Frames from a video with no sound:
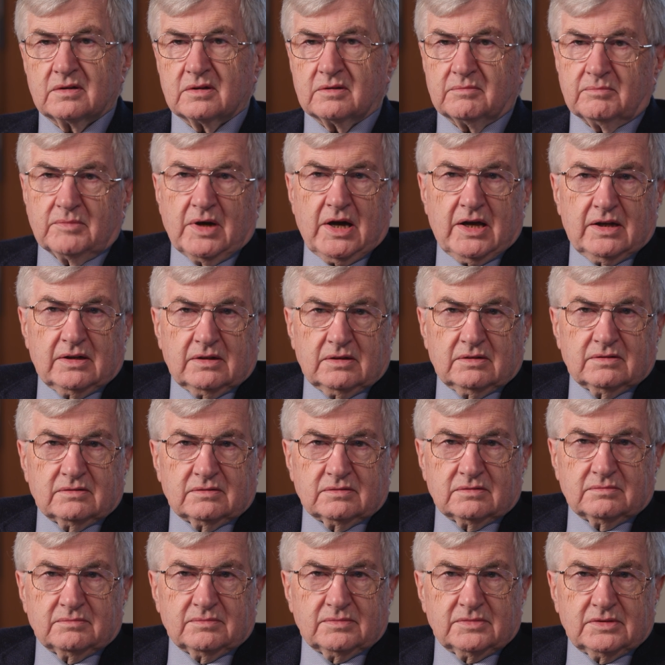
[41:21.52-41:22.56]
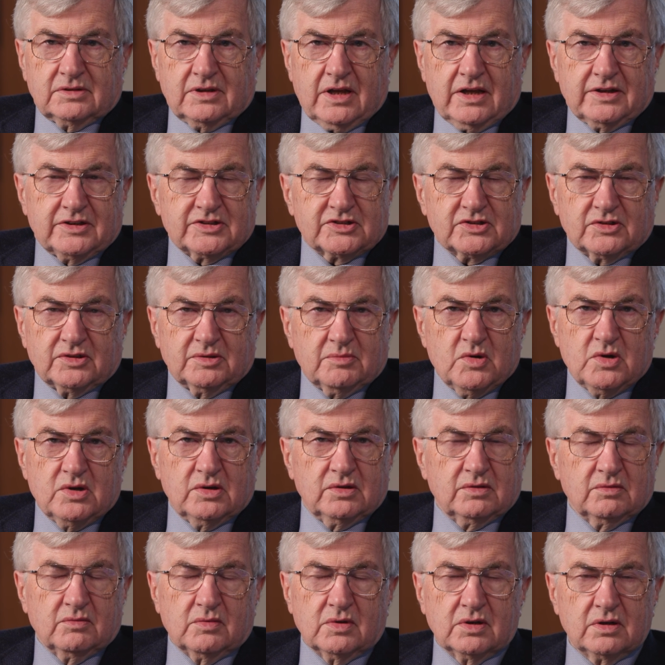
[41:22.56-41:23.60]
The landings on the
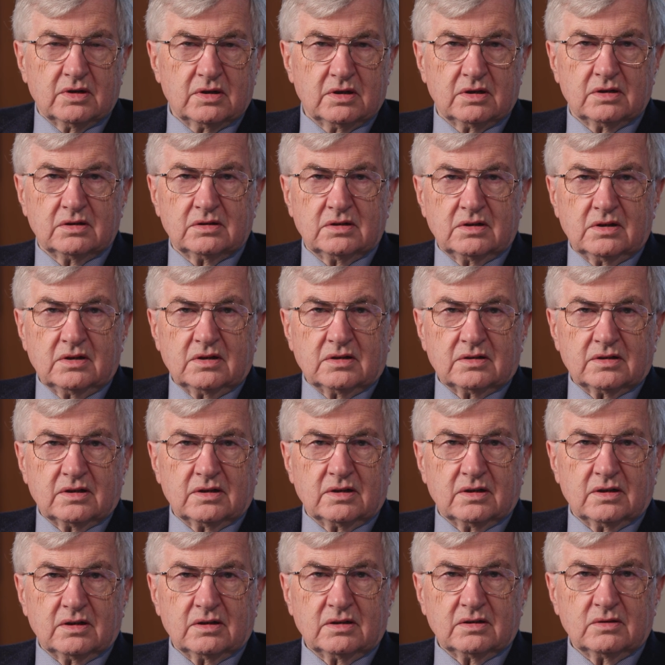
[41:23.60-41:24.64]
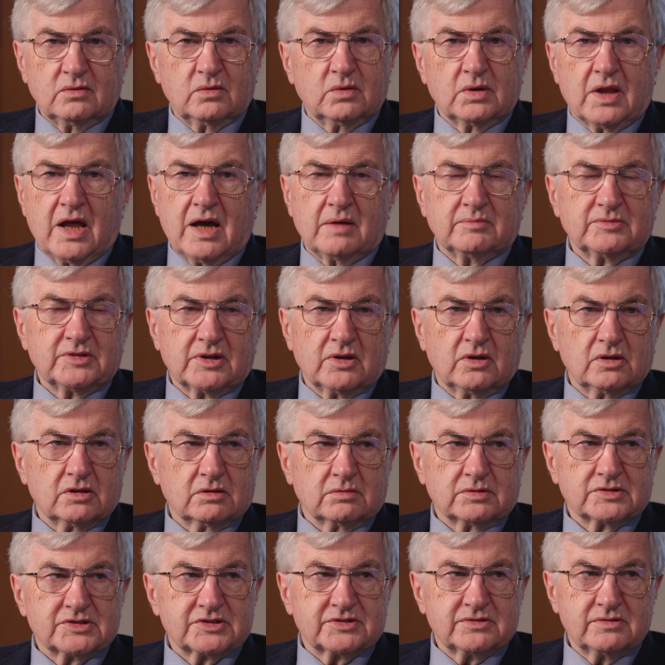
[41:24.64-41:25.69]
moon were all happened in a
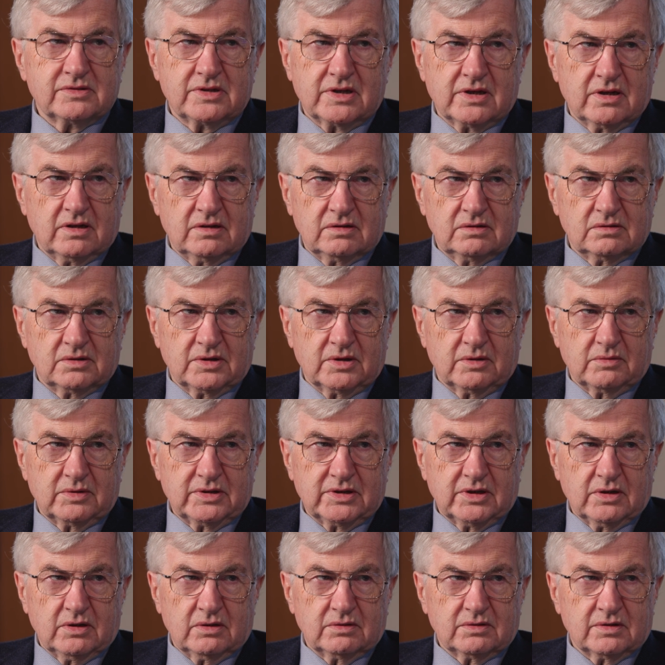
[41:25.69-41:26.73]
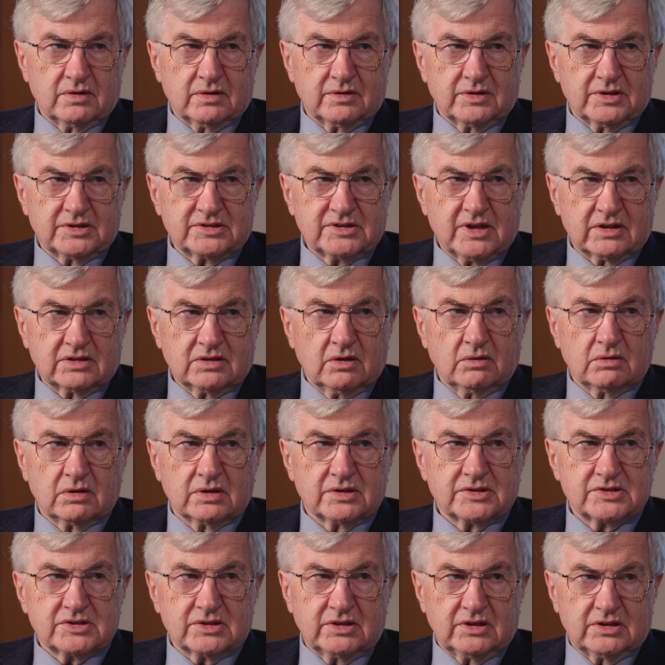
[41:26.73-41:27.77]
Hollywood studio, although we know that the
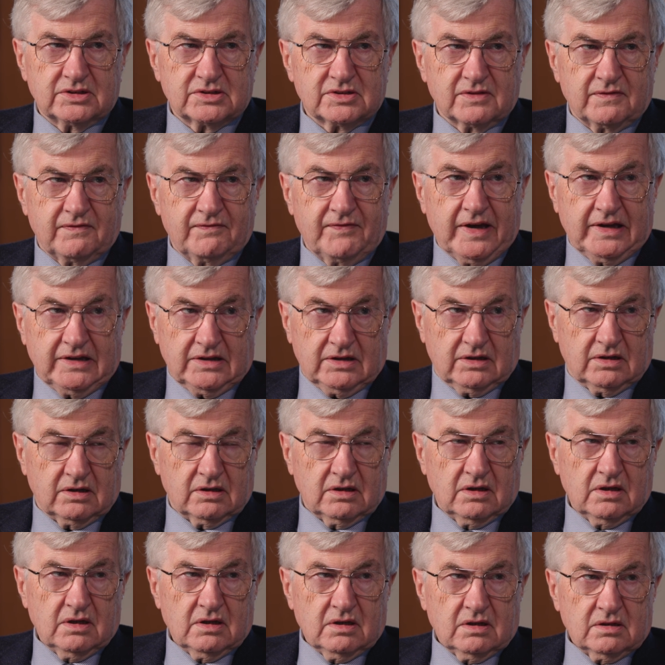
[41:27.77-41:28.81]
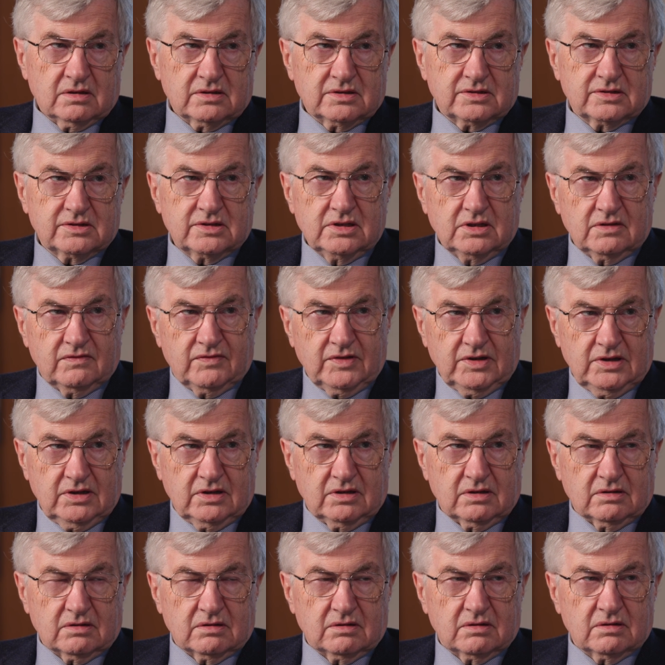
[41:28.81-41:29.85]
technology to fake
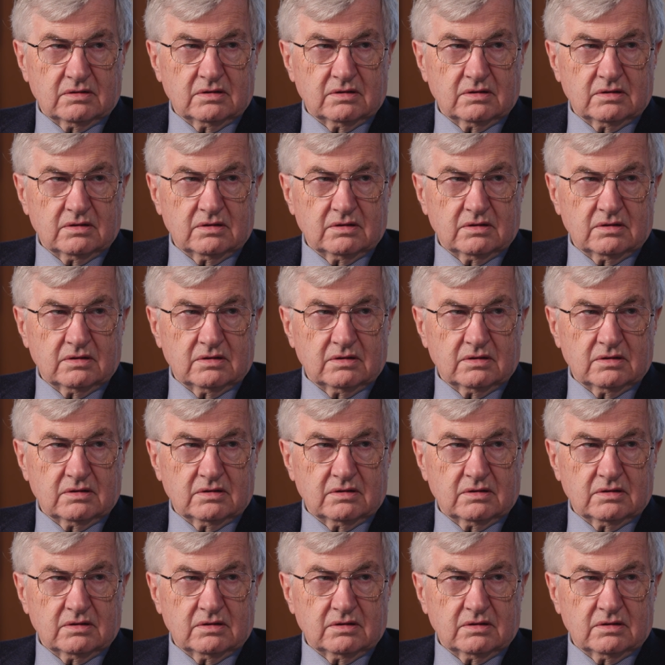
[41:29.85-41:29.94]
TV